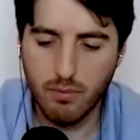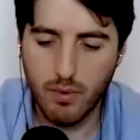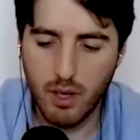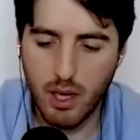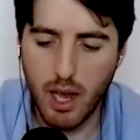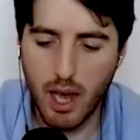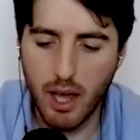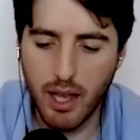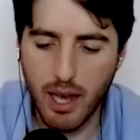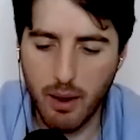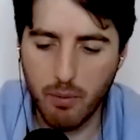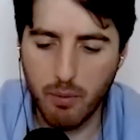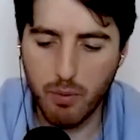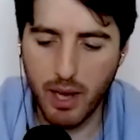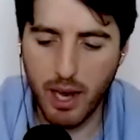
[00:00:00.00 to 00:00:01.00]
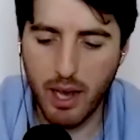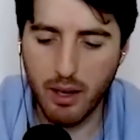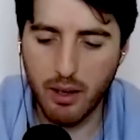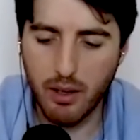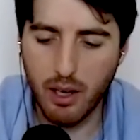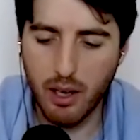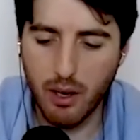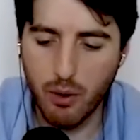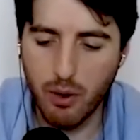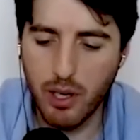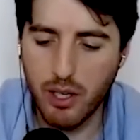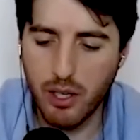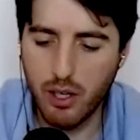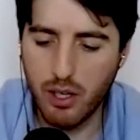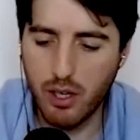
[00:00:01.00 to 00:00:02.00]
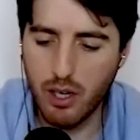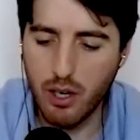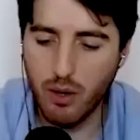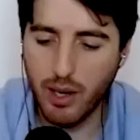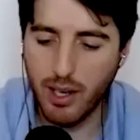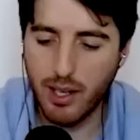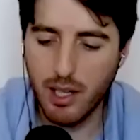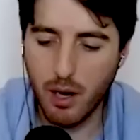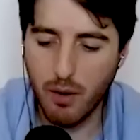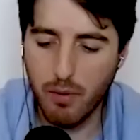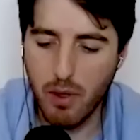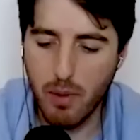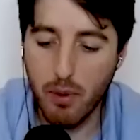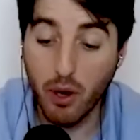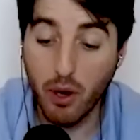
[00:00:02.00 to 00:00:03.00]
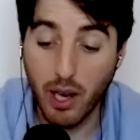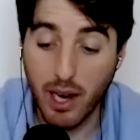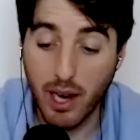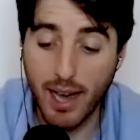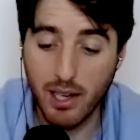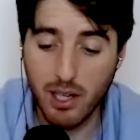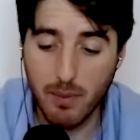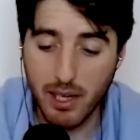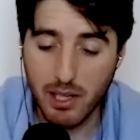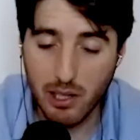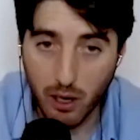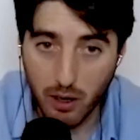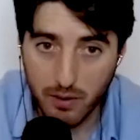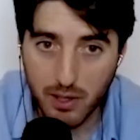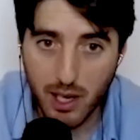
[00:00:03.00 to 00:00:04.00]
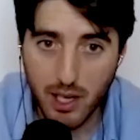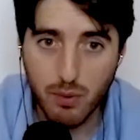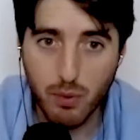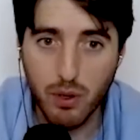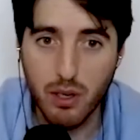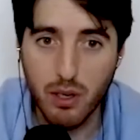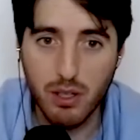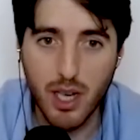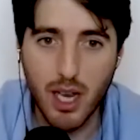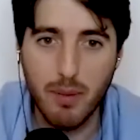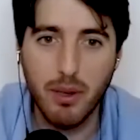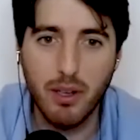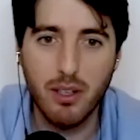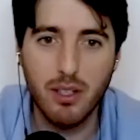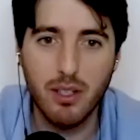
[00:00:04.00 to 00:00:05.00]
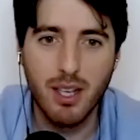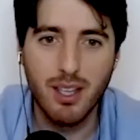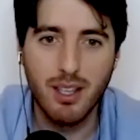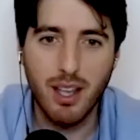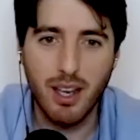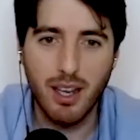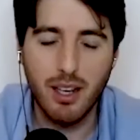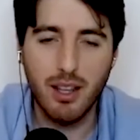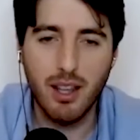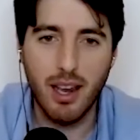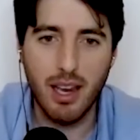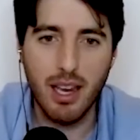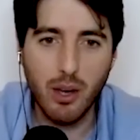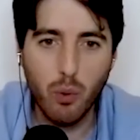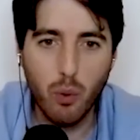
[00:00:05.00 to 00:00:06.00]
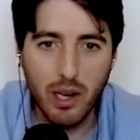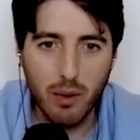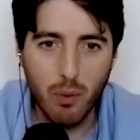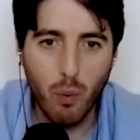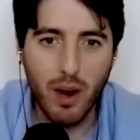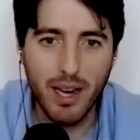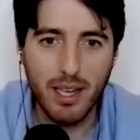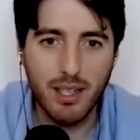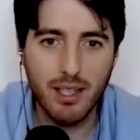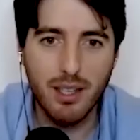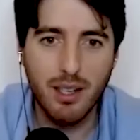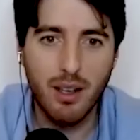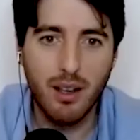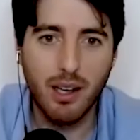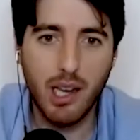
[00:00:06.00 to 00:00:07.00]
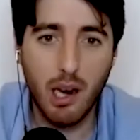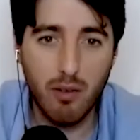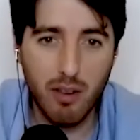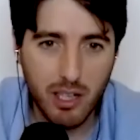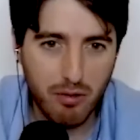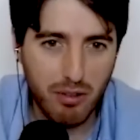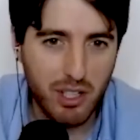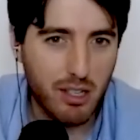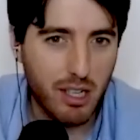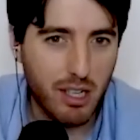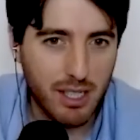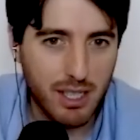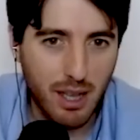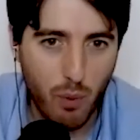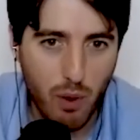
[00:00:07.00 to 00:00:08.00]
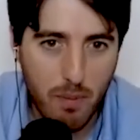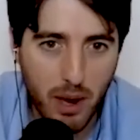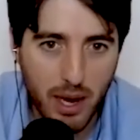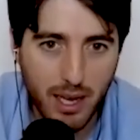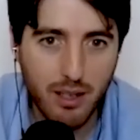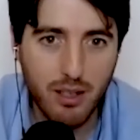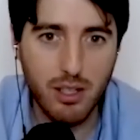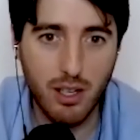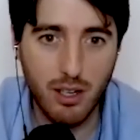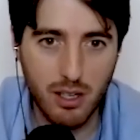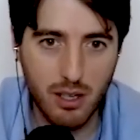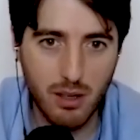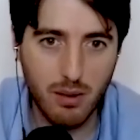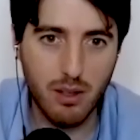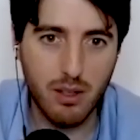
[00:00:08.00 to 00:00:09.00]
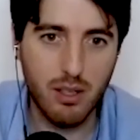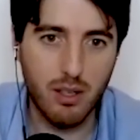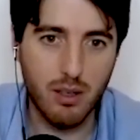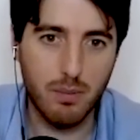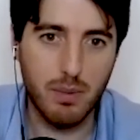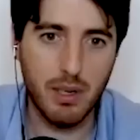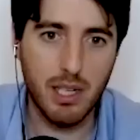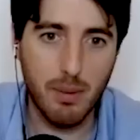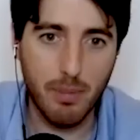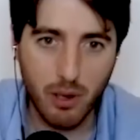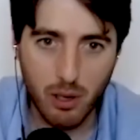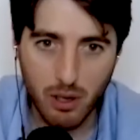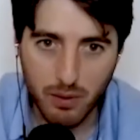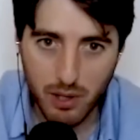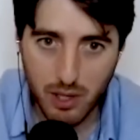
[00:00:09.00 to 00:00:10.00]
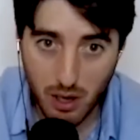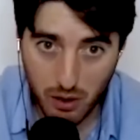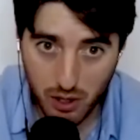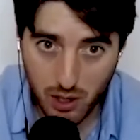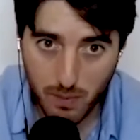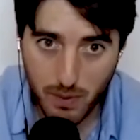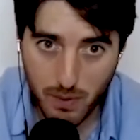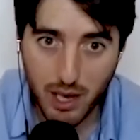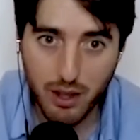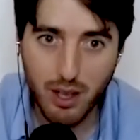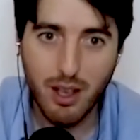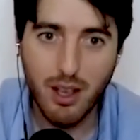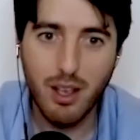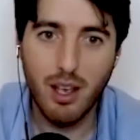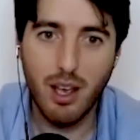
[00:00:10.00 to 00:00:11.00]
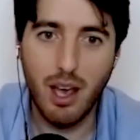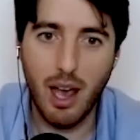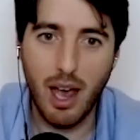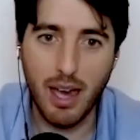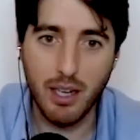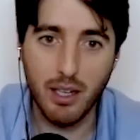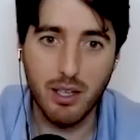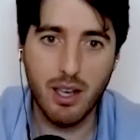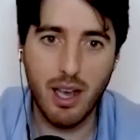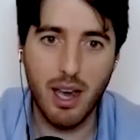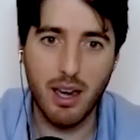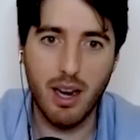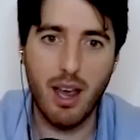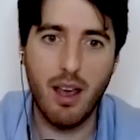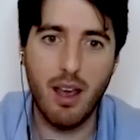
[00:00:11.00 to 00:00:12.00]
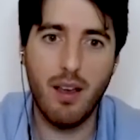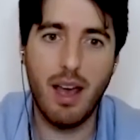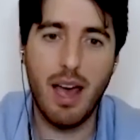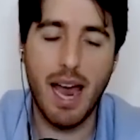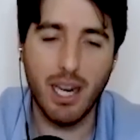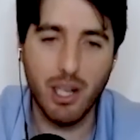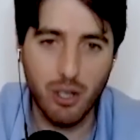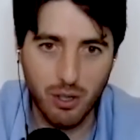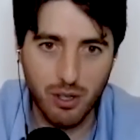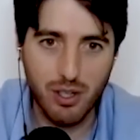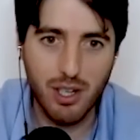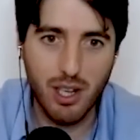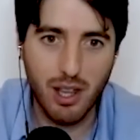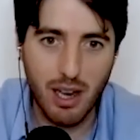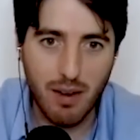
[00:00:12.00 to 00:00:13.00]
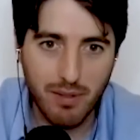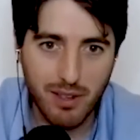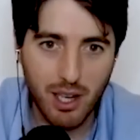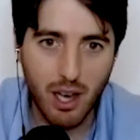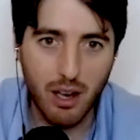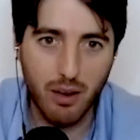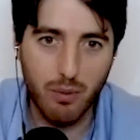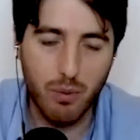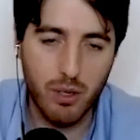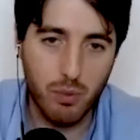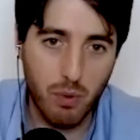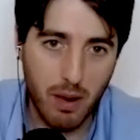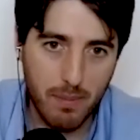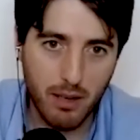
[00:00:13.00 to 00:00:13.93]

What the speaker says: Yeah, that annoyed you, I could tell from the book. And it actually makes a lot of sense what you say, because they equally weight characteristics that we might consider to be typical of a sociopath and actions that they've done which might be